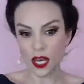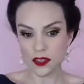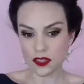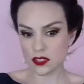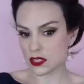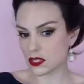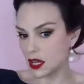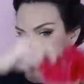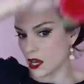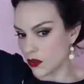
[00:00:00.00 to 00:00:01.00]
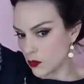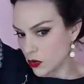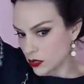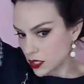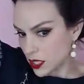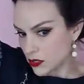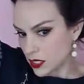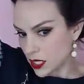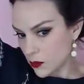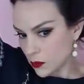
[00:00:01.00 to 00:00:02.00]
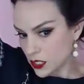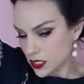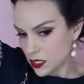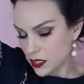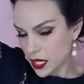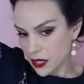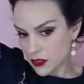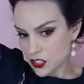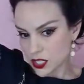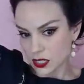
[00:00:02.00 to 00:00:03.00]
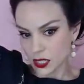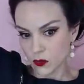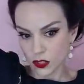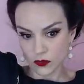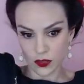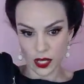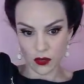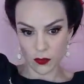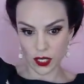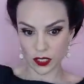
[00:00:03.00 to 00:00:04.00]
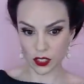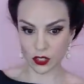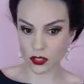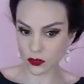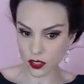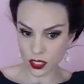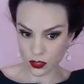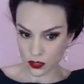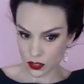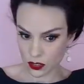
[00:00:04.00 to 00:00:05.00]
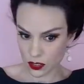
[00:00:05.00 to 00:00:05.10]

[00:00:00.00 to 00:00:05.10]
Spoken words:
Yeah, I think this is kind of how I wore it the other day when we did the live. I just had like one flower back here, right?